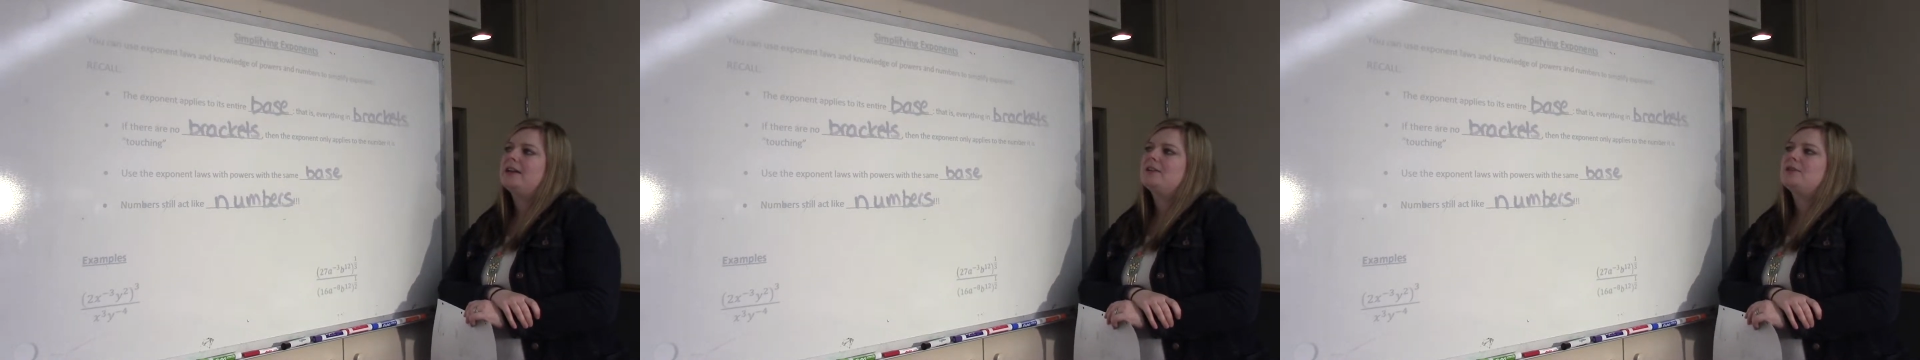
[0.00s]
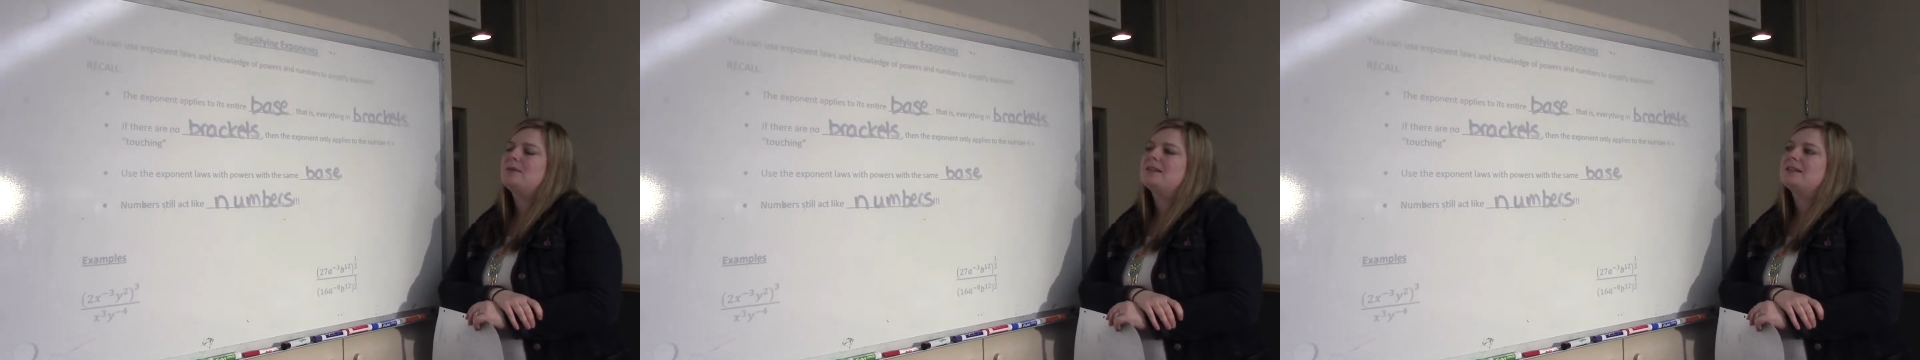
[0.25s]

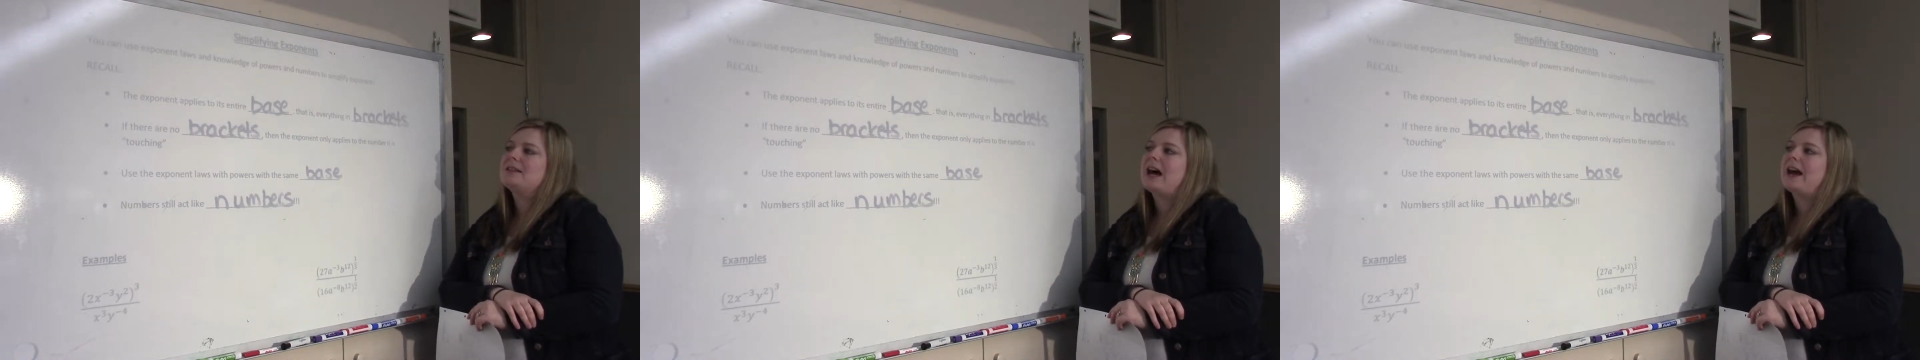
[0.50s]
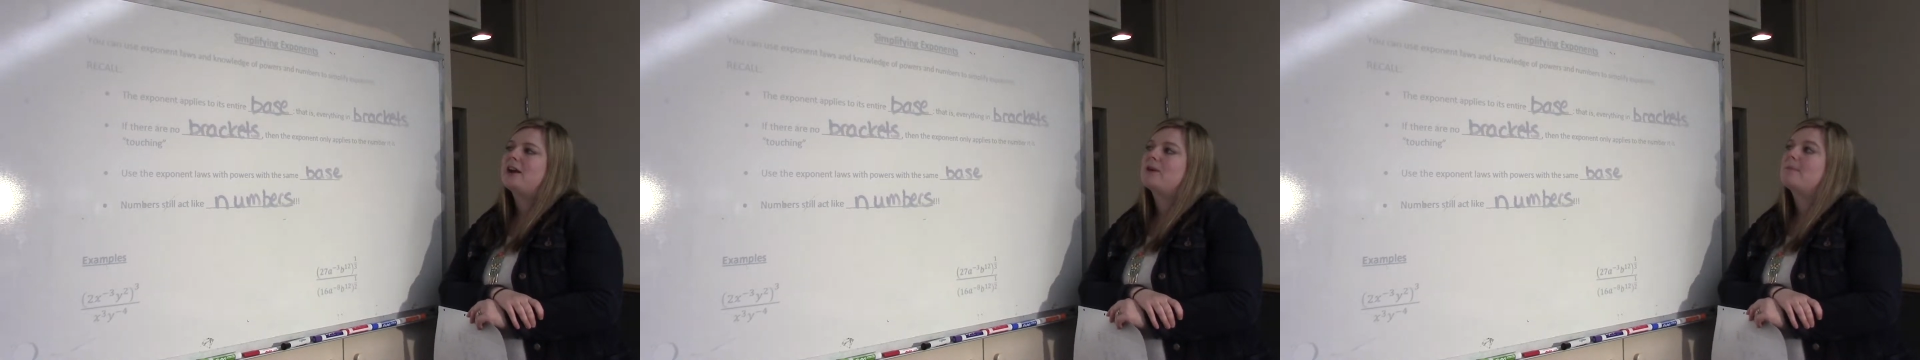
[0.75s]
to its
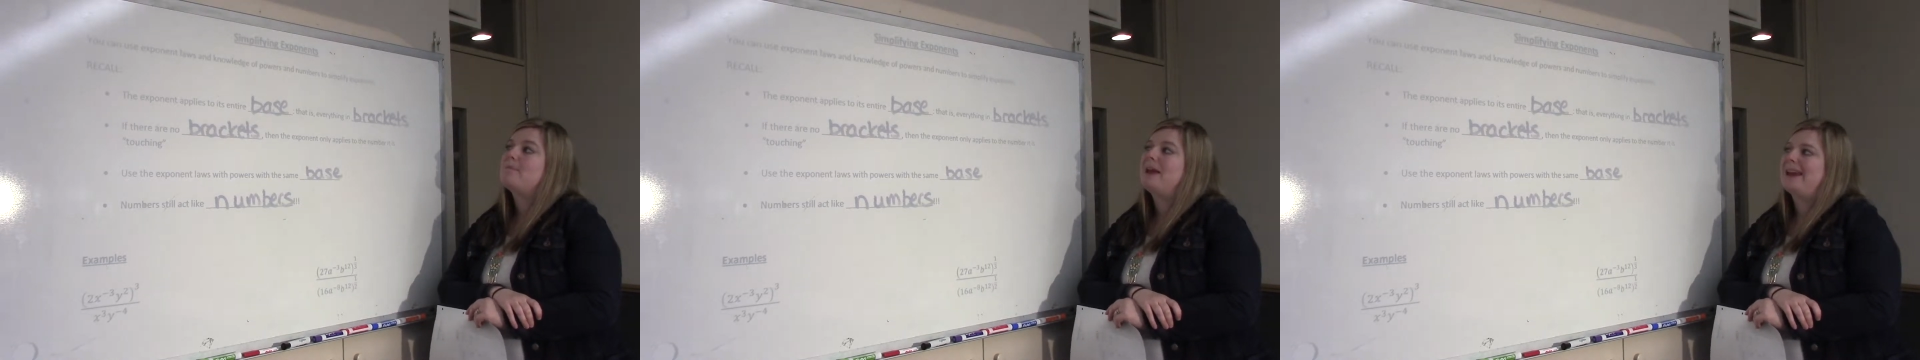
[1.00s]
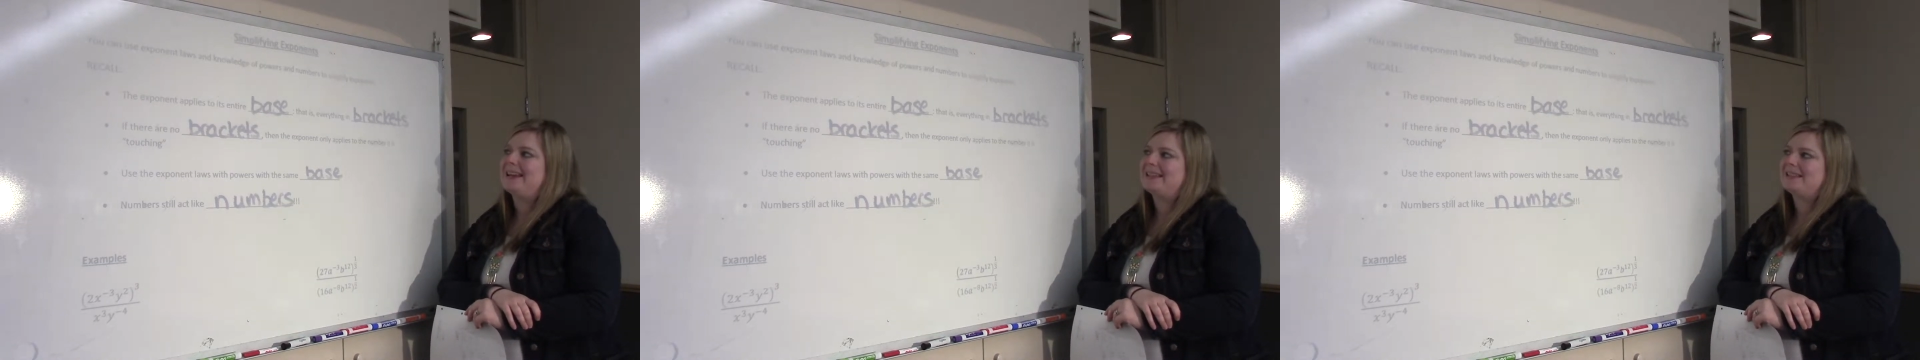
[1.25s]
entire
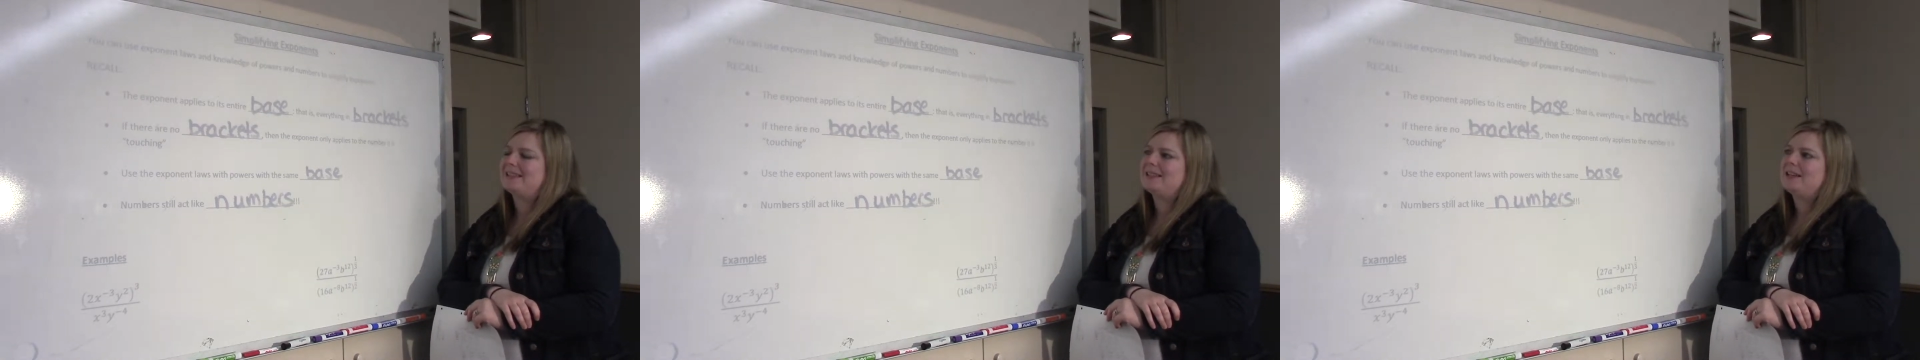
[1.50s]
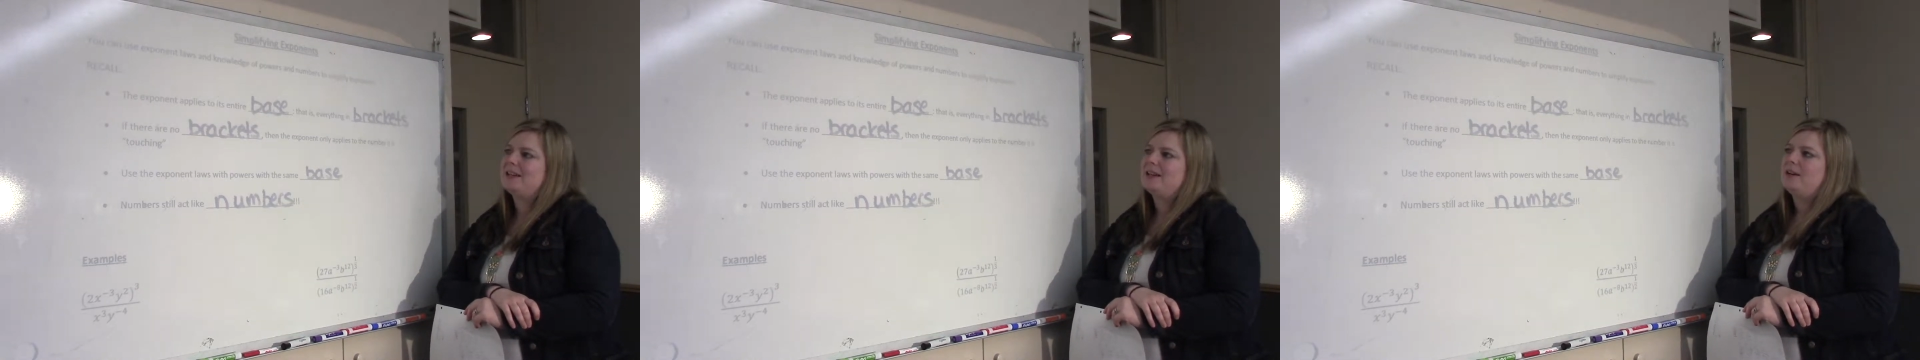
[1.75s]
base,
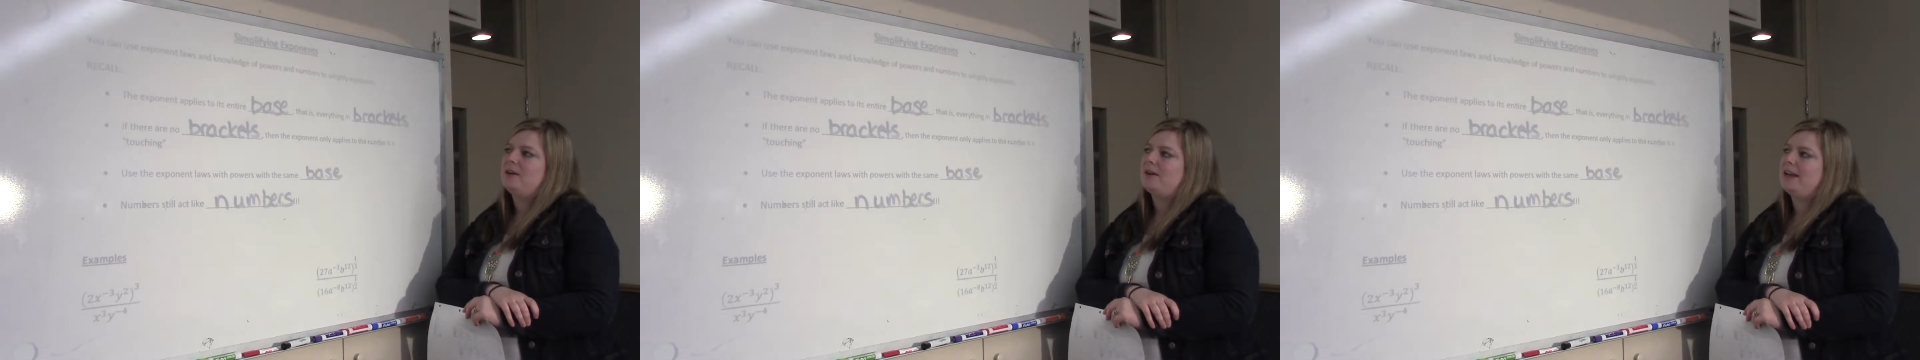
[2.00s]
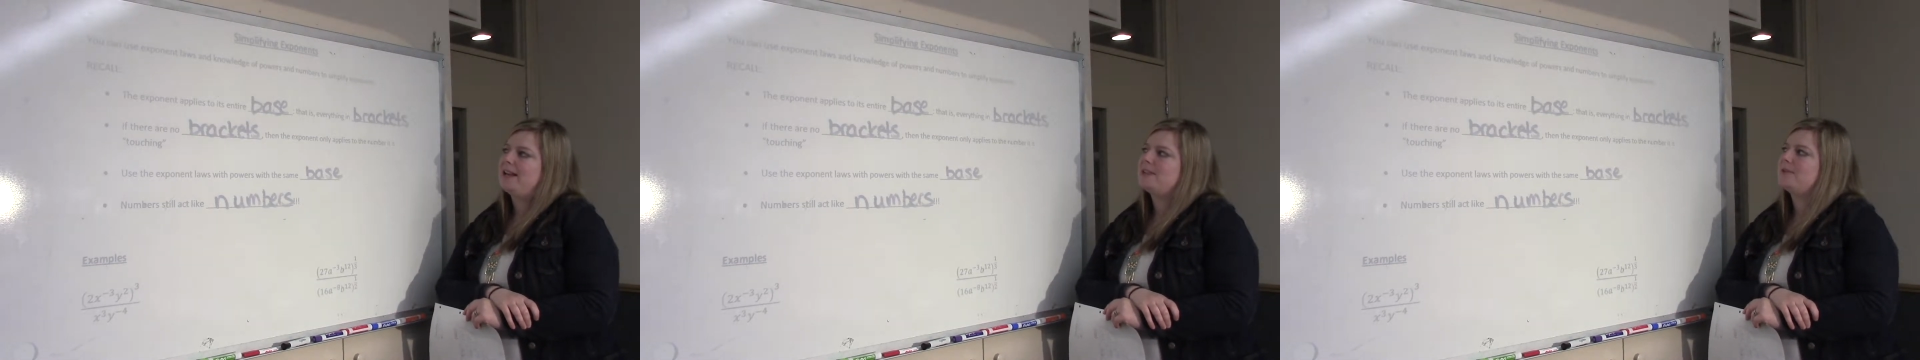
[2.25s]
okay?